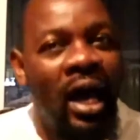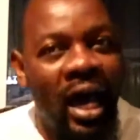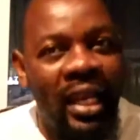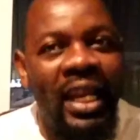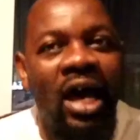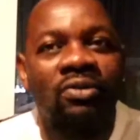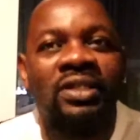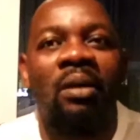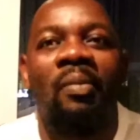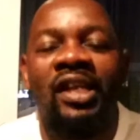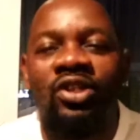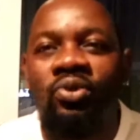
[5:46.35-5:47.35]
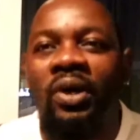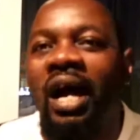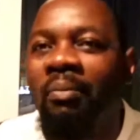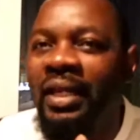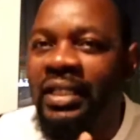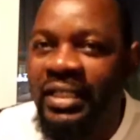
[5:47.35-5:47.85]
Allow somebody to
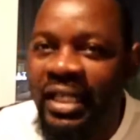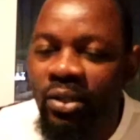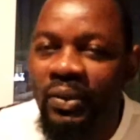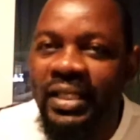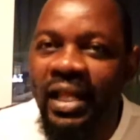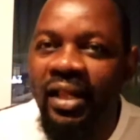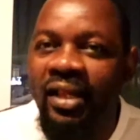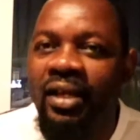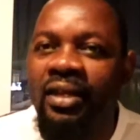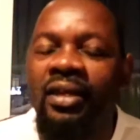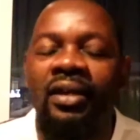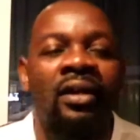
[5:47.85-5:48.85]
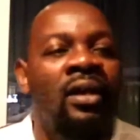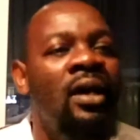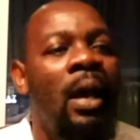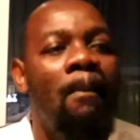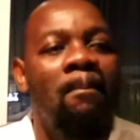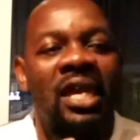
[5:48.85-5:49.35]
come and deal with the cleaning.
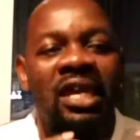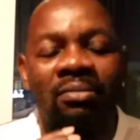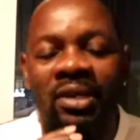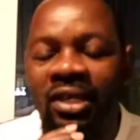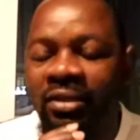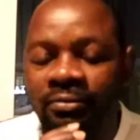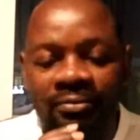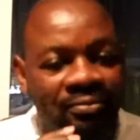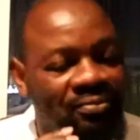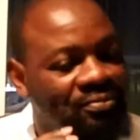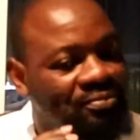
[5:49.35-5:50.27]
Maybe